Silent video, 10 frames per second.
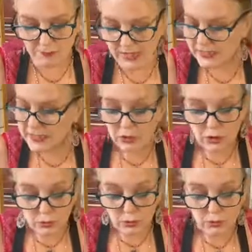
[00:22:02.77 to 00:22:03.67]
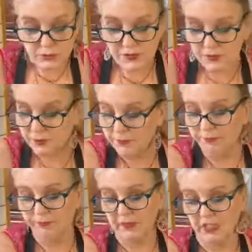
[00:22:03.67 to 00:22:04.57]
amazing tools,
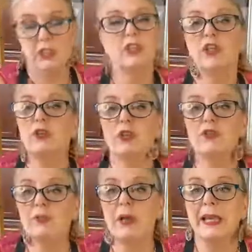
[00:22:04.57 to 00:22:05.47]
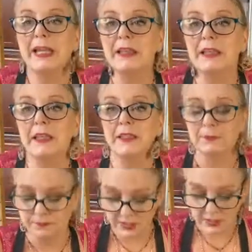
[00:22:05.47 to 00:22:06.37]
you can do anything.
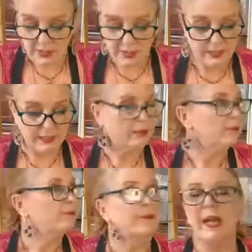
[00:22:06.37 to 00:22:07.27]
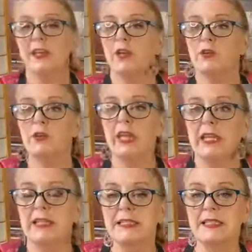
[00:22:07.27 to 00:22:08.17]
Now, I know you
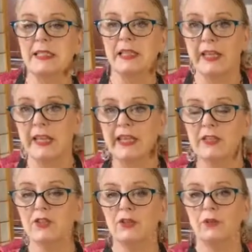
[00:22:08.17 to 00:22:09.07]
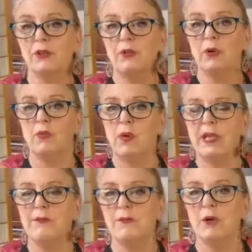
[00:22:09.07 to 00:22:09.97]
can't see and I can't turn you
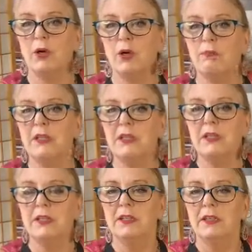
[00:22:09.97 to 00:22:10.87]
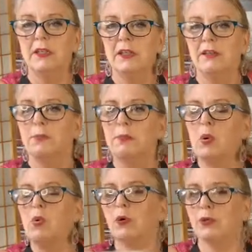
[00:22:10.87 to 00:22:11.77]
away from the
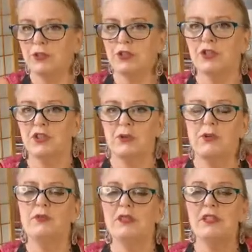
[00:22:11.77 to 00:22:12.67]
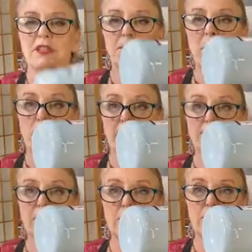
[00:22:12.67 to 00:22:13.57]
board to show you this, but what
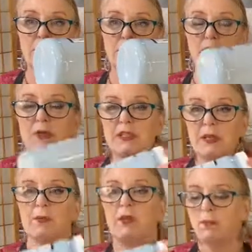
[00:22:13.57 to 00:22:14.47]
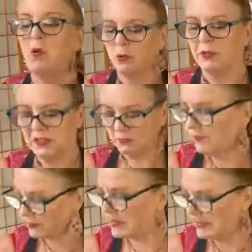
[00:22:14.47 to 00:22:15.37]
I'm gonna do is I'm gonna pour some
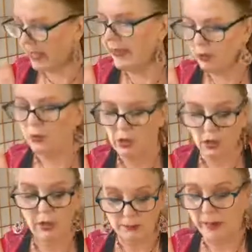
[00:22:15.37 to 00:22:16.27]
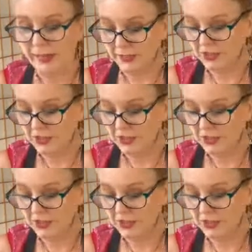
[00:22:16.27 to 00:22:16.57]
of this out on my